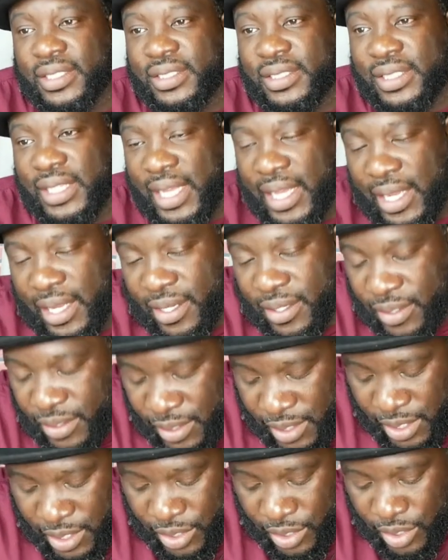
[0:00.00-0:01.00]
Now,
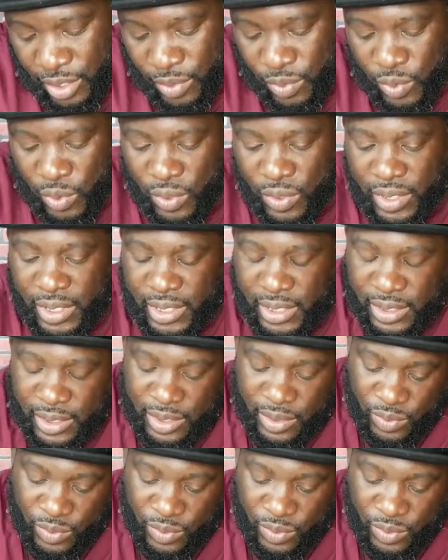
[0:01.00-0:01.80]
the warning